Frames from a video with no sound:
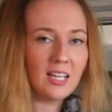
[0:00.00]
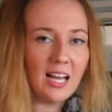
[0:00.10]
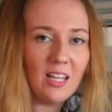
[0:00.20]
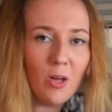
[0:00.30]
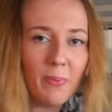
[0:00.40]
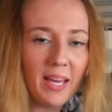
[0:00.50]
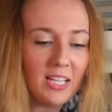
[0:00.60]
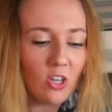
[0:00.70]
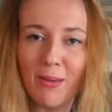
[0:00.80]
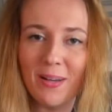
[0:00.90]
Got a little
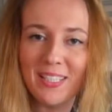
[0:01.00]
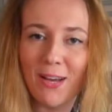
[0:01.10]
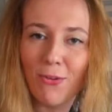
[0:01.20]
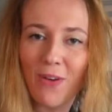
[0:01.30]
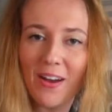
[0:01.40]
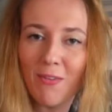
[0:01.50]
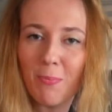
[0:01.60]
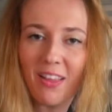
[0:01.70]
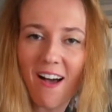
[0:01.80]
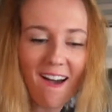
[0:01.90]
pinch. Give myself a round of
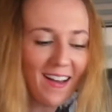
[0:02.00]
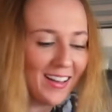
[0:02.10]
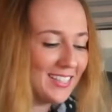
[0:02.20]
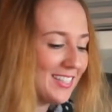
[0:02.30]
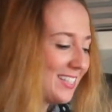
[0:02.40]
applause.